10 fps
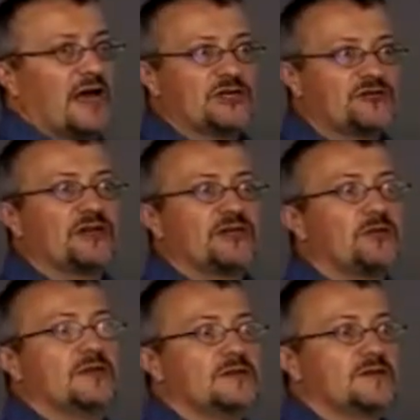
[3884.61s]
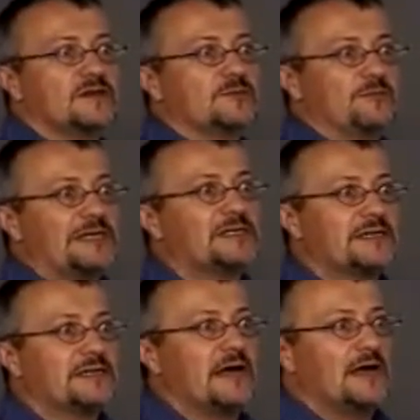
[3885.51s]
threshold is, is
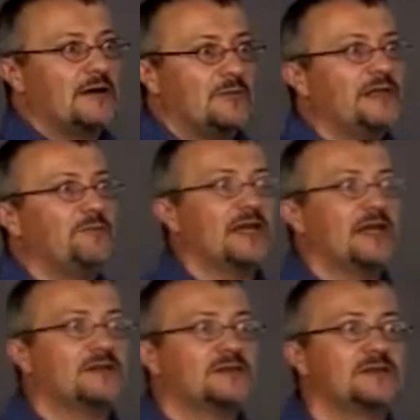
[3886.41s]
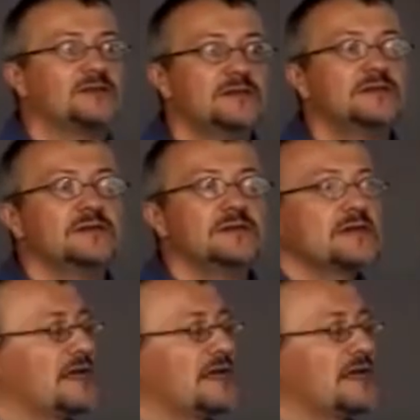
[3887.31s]
basically how many plants can